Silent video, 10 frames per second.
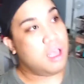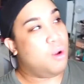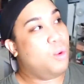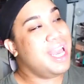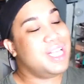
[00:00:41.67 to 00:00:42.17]

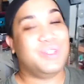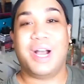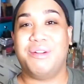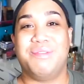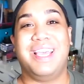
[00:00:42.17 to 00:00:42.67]
what is
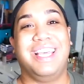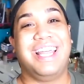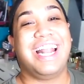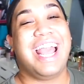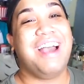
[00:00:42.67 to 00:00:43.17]
wrong with me,
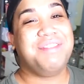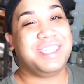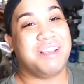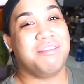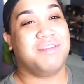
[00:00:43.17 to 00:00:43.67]
that I have to
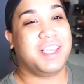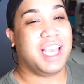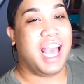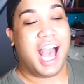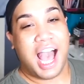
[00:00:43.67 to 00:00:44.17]
take with me.
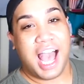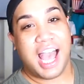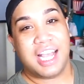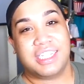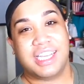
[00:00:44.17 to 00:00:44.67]

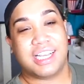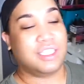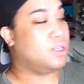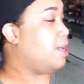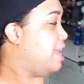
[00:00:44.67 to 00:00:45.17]
And yeah,
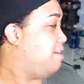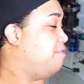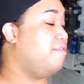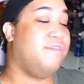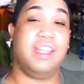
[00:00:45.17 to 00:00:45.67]
so I
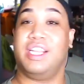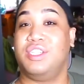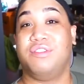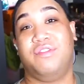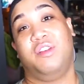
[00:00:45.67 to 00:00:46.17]

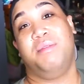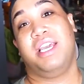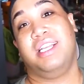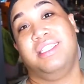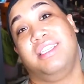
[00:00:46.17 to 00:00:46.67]
finished filming
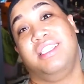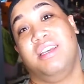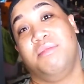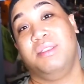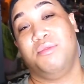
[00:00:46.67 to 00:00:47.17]
at 6
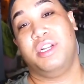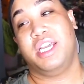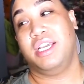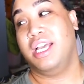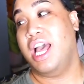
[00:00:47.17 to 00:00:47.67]
a.m. this
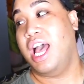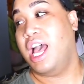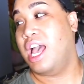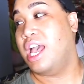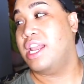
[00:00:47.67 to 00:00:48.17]
morning,
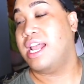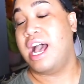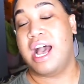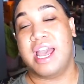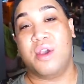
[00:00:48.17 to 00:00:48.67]
and
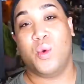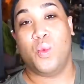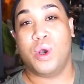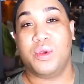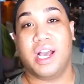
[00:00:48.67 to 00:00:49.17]
I
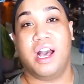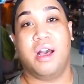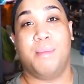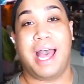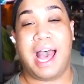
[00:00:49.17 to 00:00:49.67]
woke
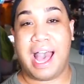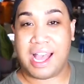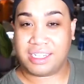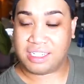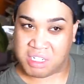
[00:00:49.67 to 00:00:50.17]
up
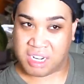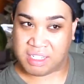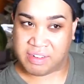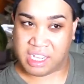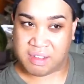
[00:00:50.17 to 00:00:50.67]
at, what time
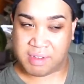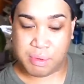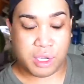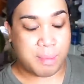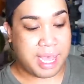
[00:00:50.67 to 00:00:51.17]
did I wake up? I
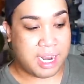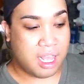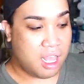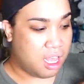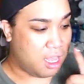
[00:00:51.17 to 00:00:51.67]
woke up at
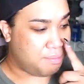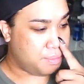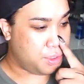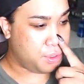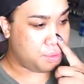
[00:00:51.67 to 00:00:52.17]

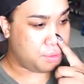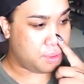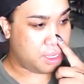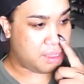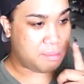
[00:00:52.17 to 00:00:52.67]
noon,
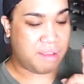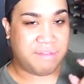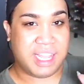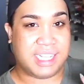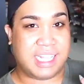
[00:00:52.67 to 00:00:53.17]
and then my
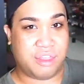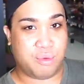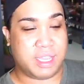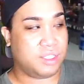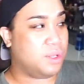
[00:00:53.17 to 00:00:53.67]
flight is at
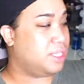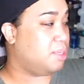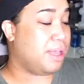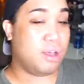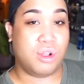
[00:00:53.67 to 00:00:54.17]
3, so it's
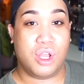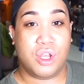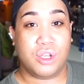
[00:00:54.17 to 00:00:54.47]
about